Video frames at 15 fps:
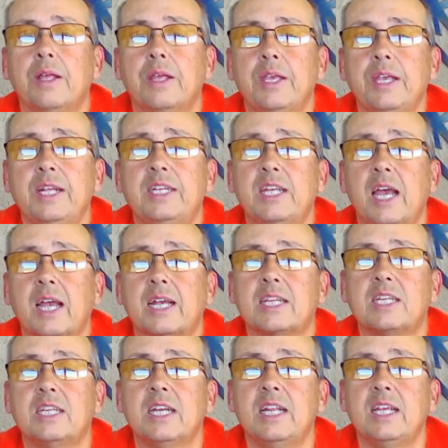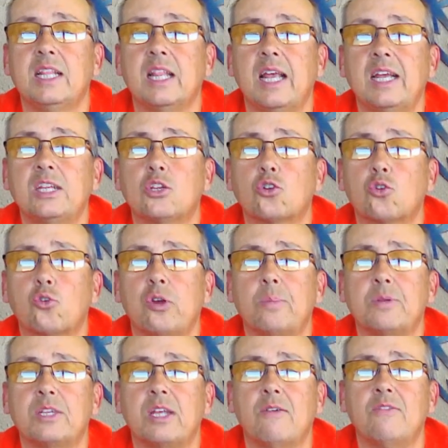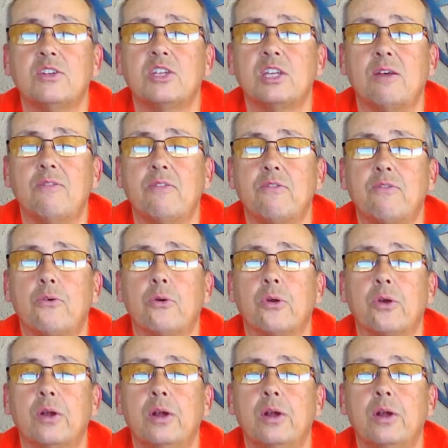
E-Tech City Laser Grip 774.